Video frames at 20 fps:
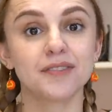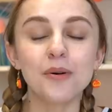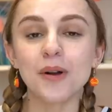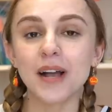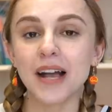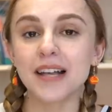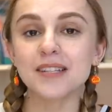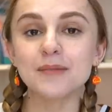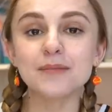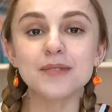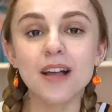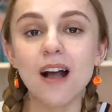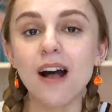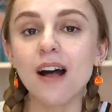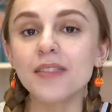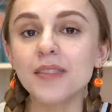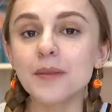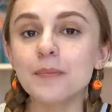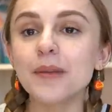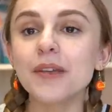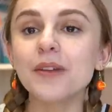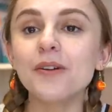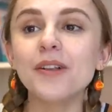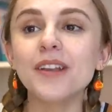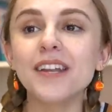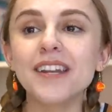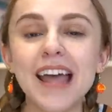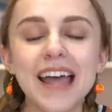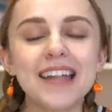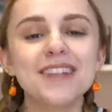Orgasms aren't the
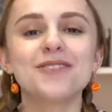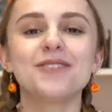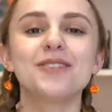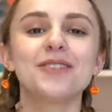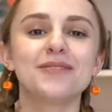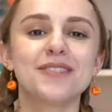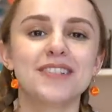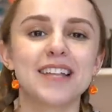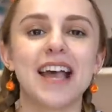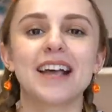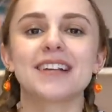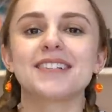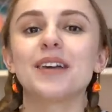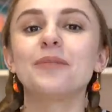be-all and end-all of sex,